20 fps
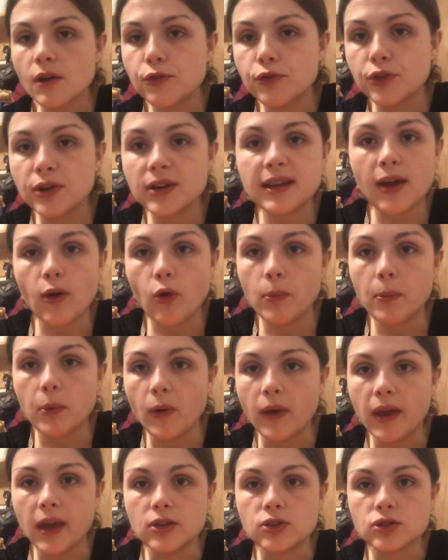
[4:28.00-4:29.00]
freaked out
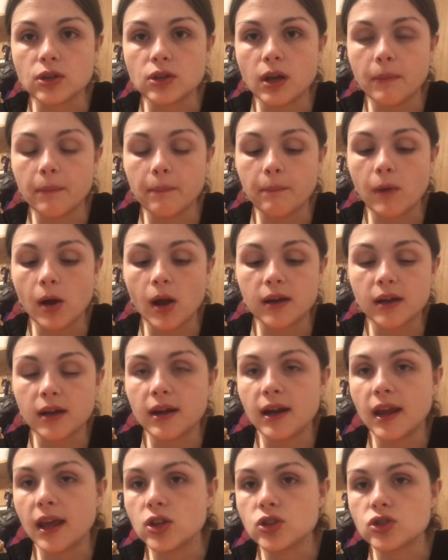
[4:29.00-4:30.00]
about Angel, um, Monica
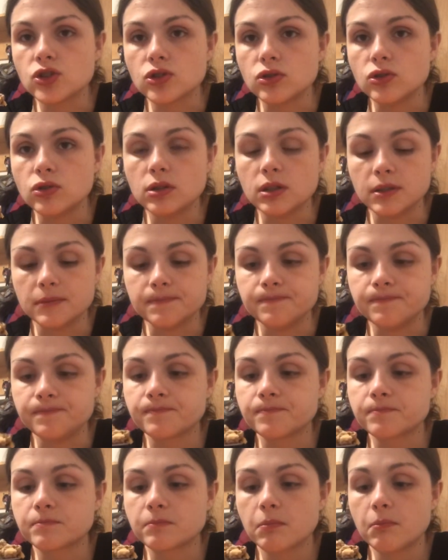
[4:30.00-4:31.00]
and Angel and
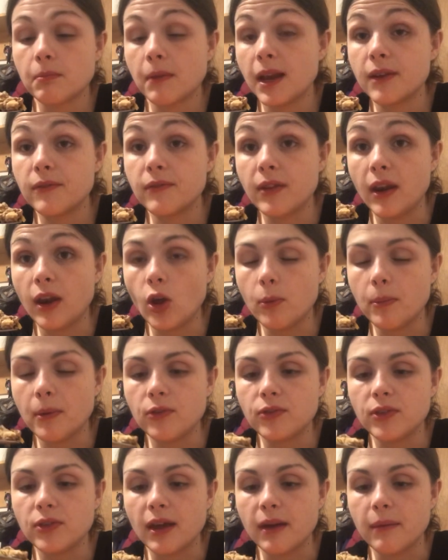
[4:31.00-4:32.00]
made a video
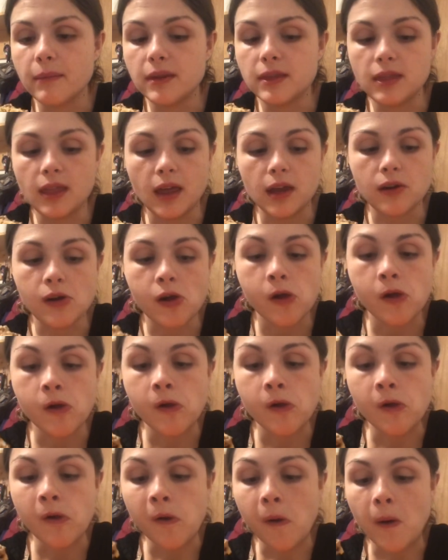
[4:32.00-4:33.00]
about them. And then
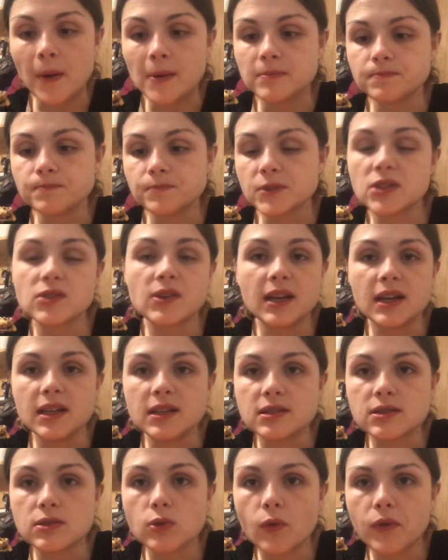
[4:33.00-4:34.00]
this
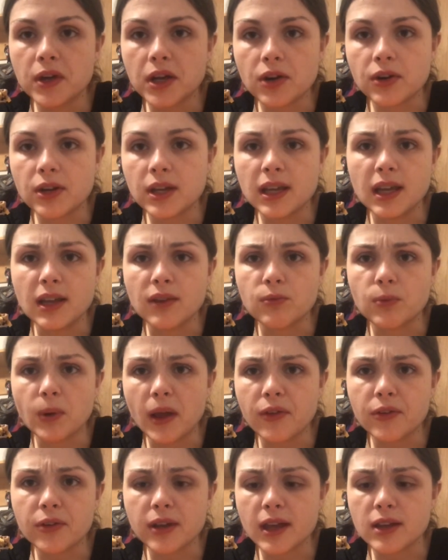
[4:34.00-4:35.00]
lady's over here eating
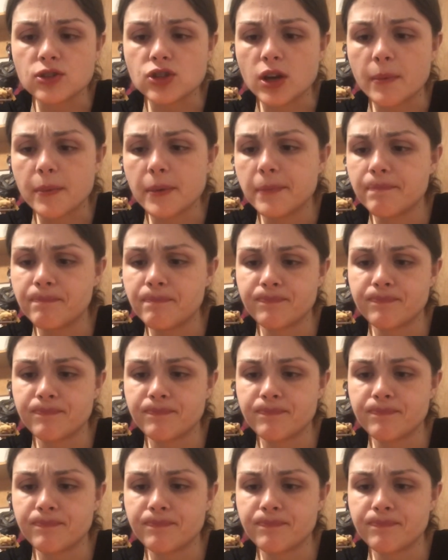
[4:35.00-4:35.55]
regular ketchup,